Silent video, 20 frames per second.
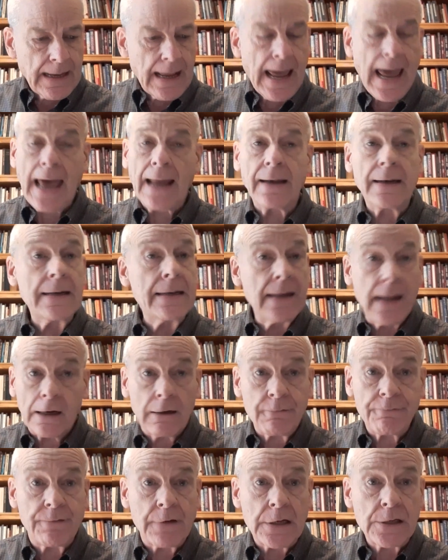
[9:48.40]
And none
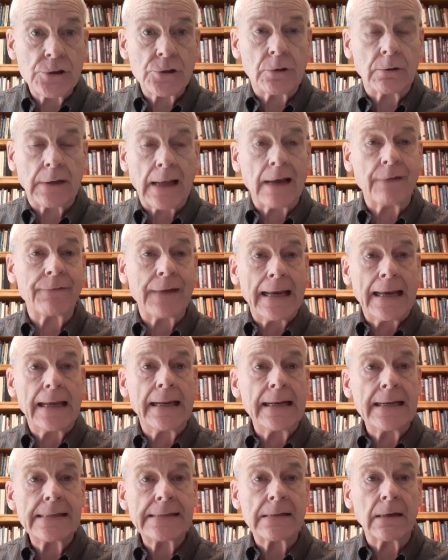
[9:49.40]
of these could have
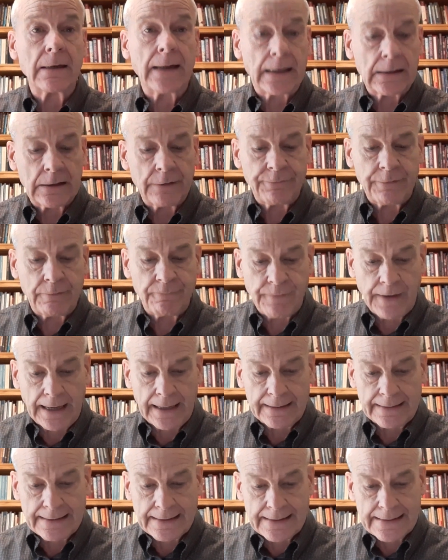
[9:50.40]
any selective
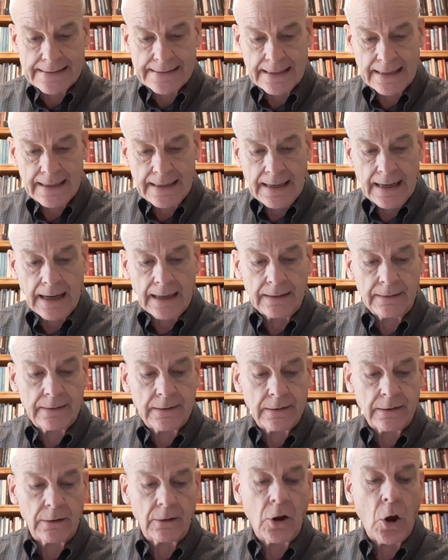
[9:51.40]
advantage
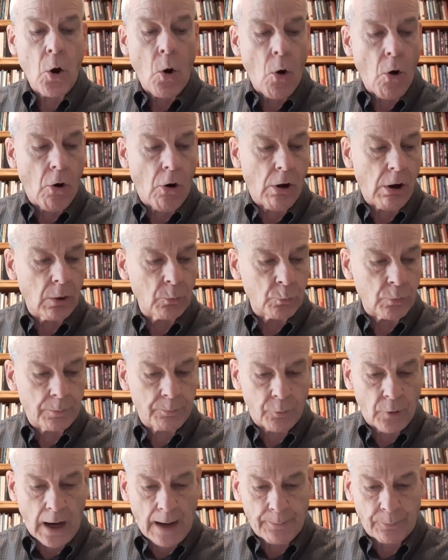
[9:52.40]
until all were
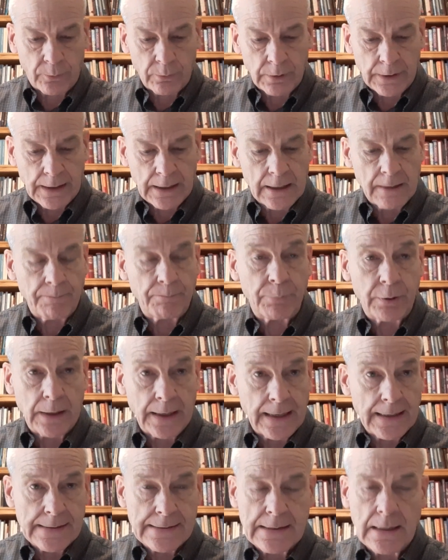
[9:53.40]
properly in
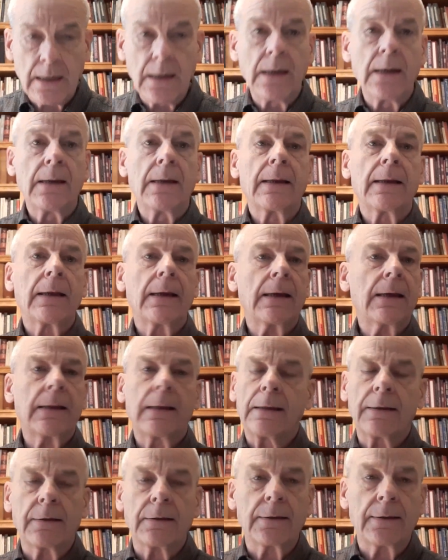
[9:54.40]
place.
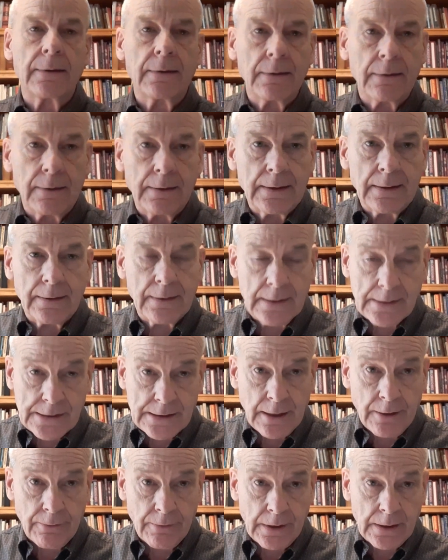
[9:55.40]
The
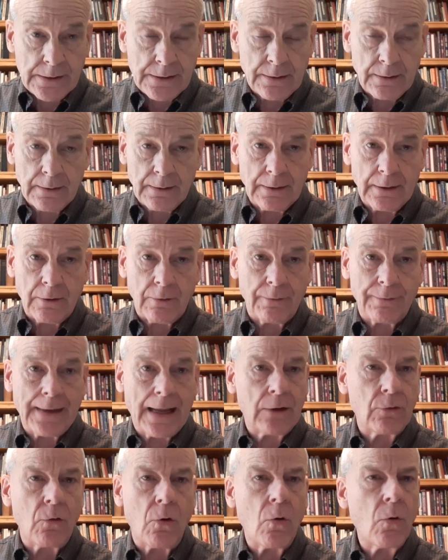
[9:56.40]
series,
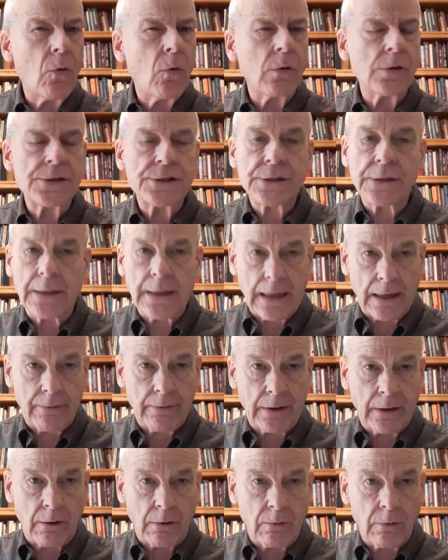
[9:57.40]
that whole
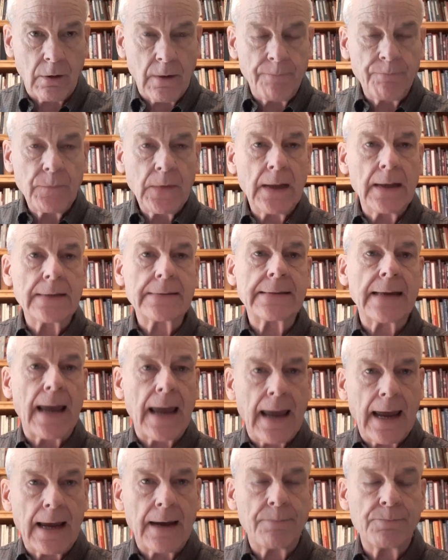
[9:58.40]
scenario is
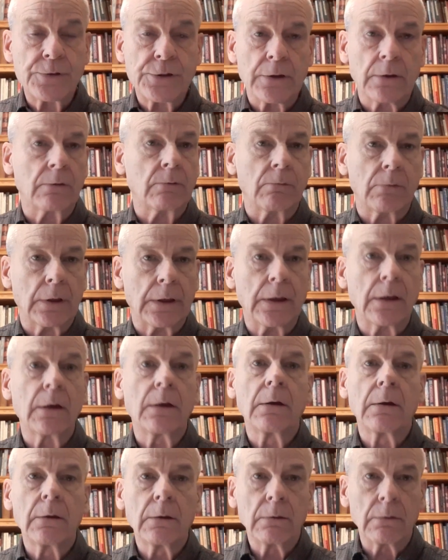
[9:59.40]
absolutely
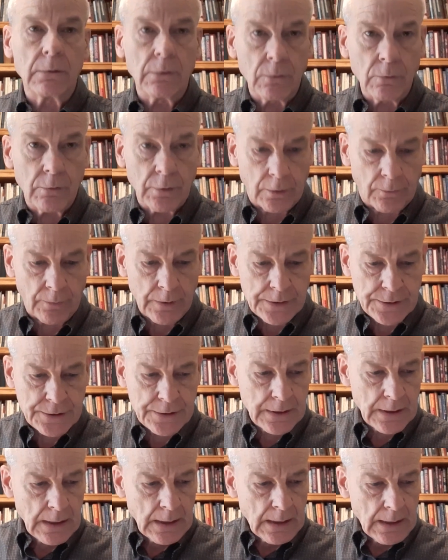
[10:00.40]

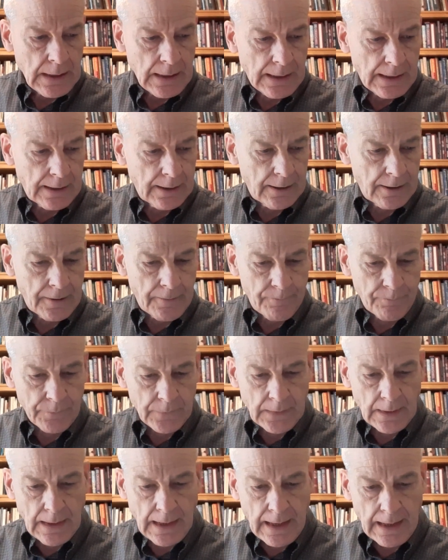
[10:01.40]
ludicrous.
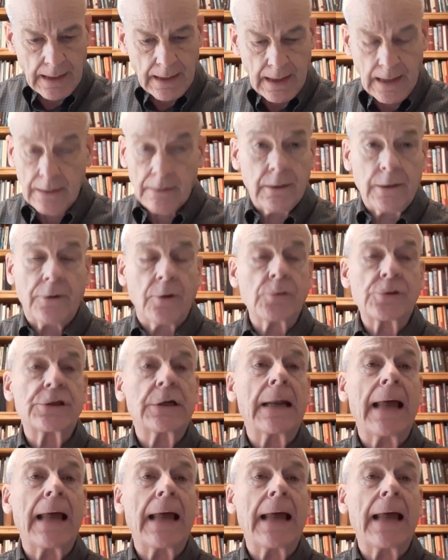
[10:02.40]
And there's